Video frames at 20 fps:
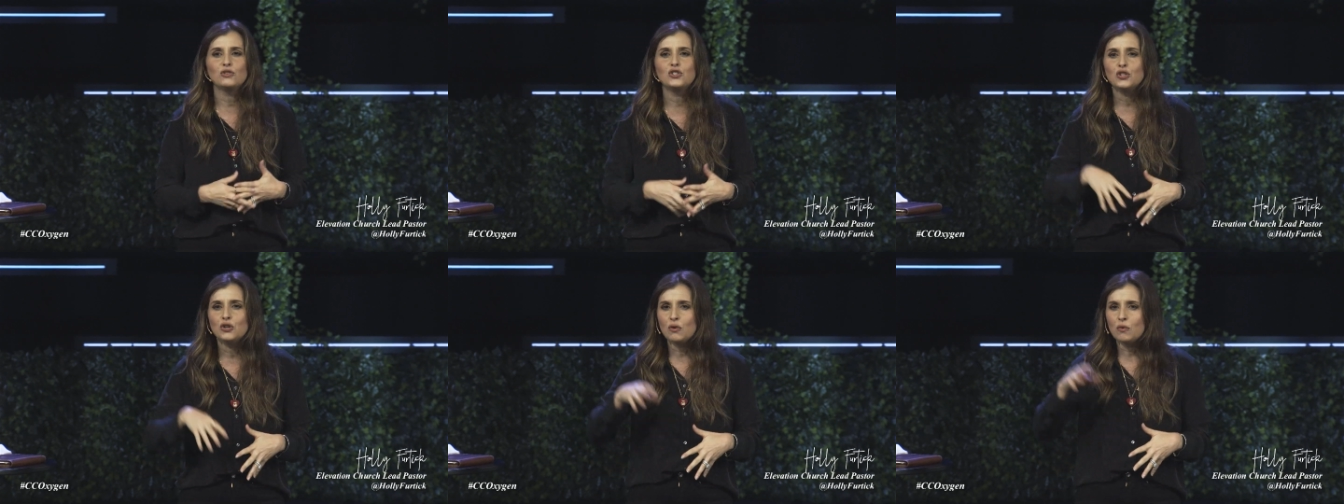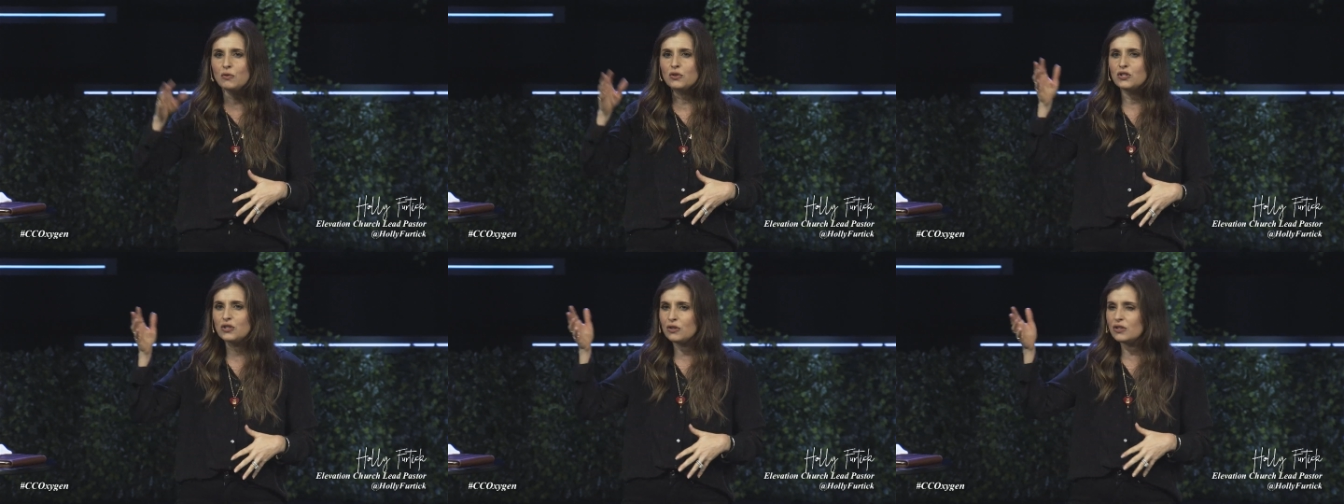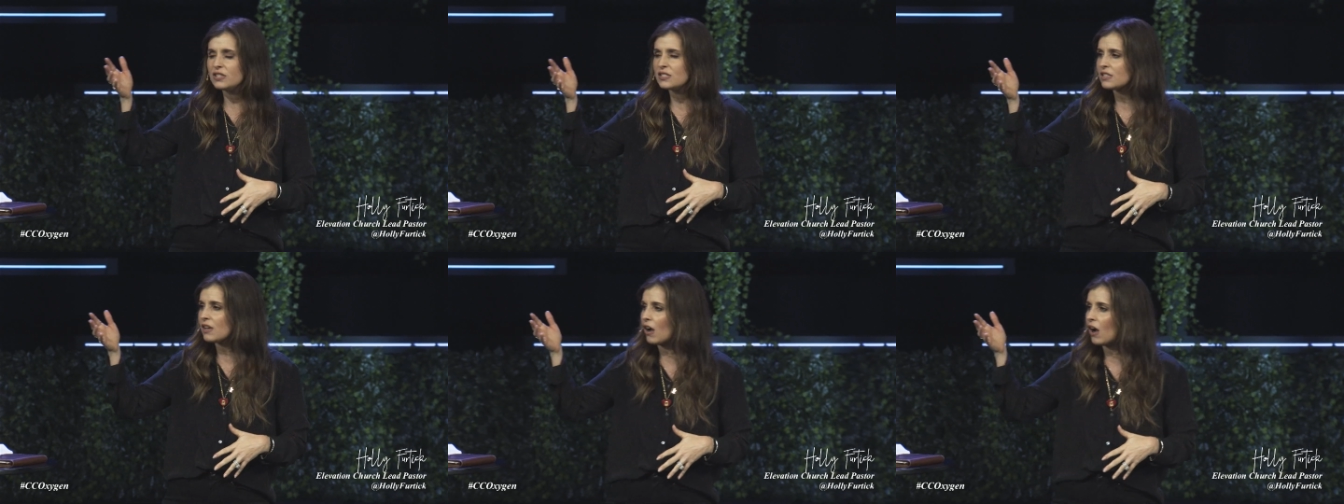Do you know
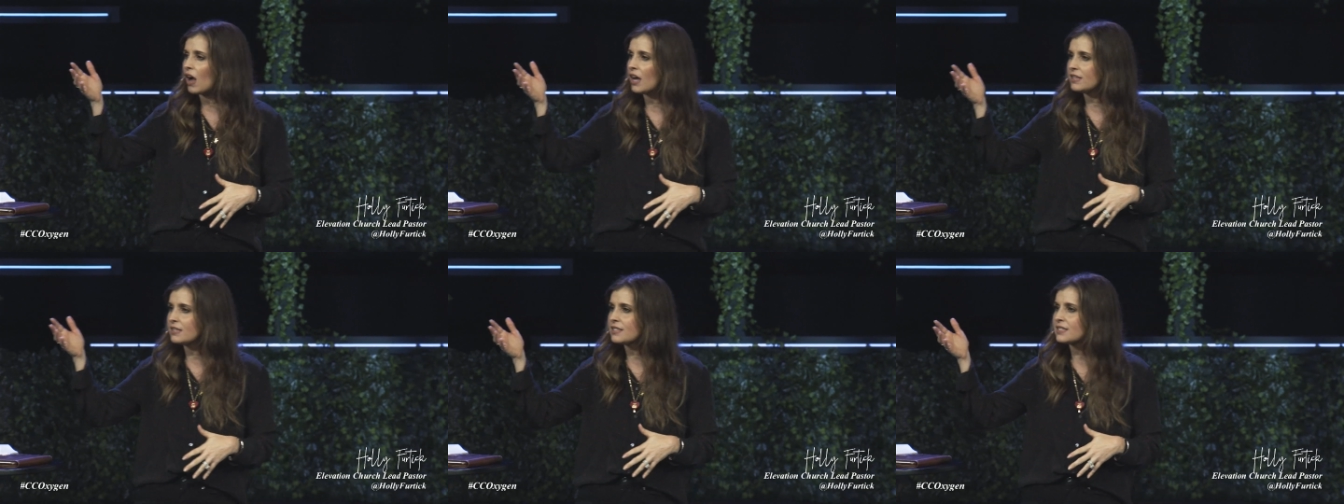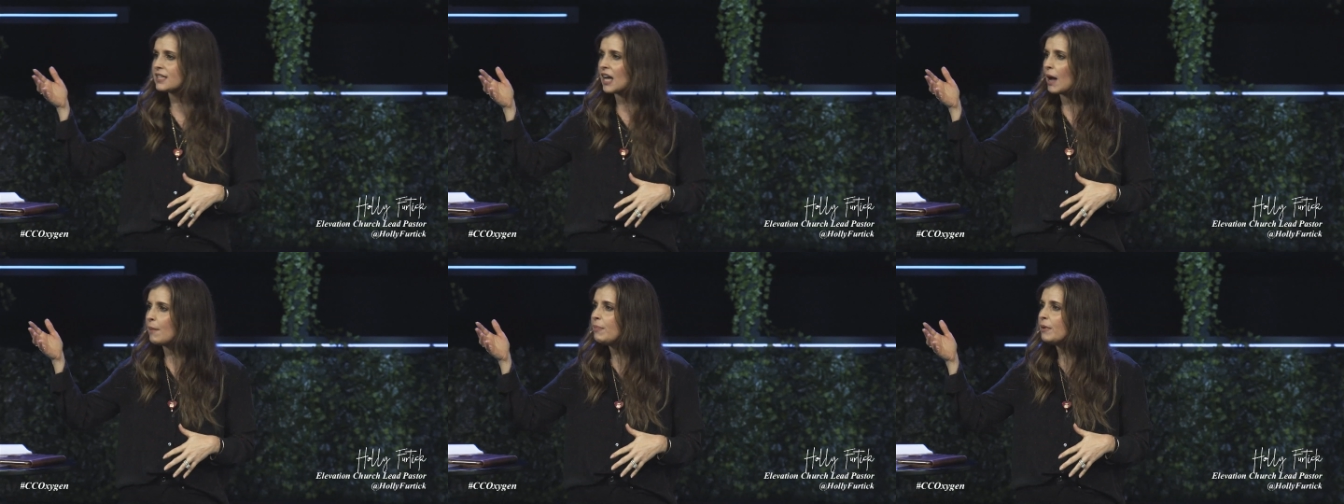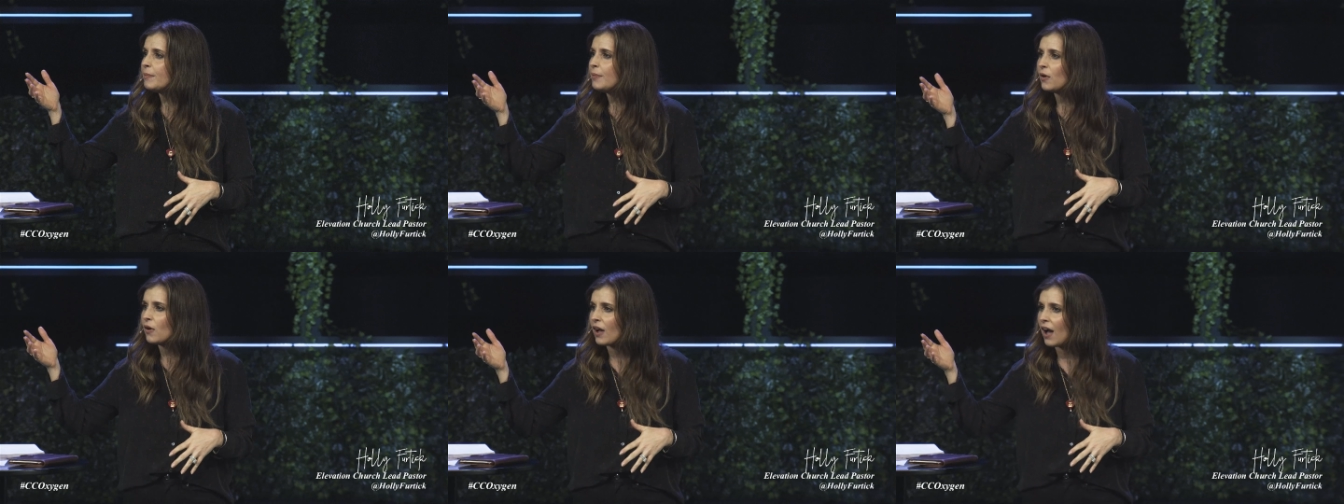the song
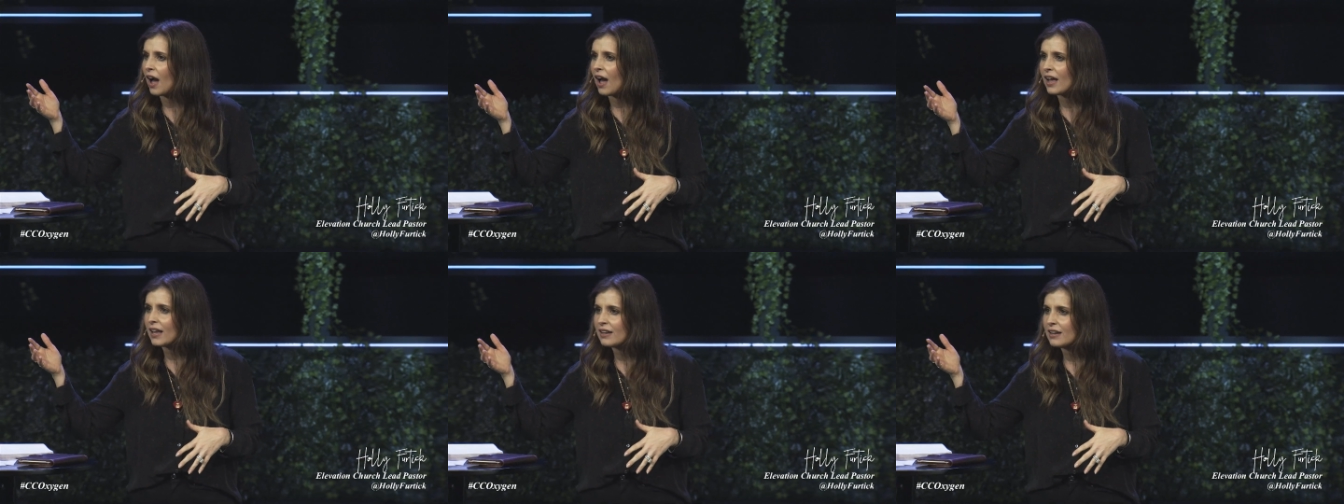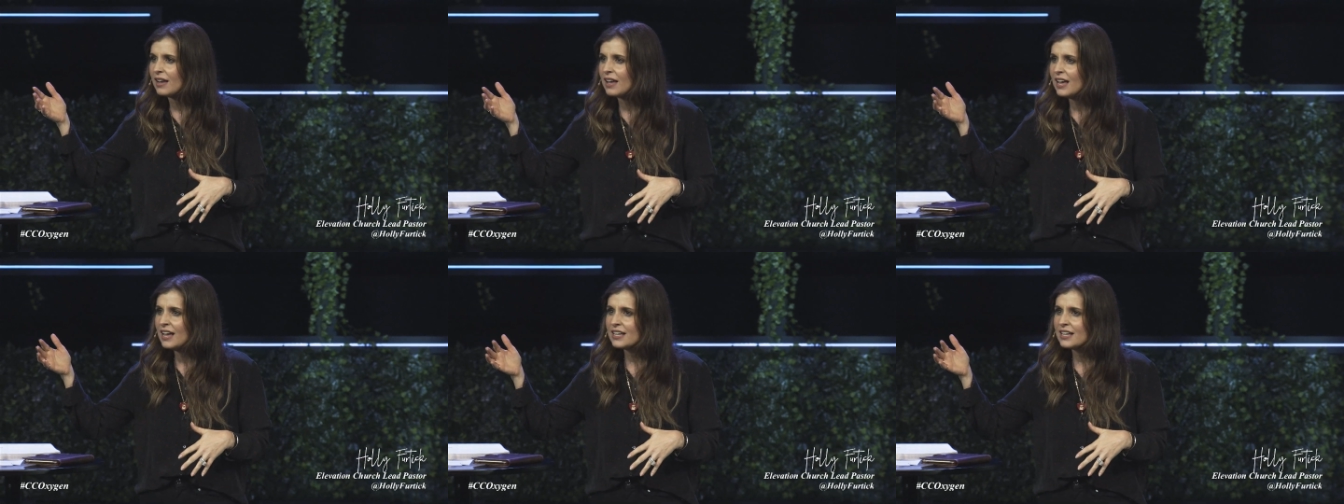Unstoppable God?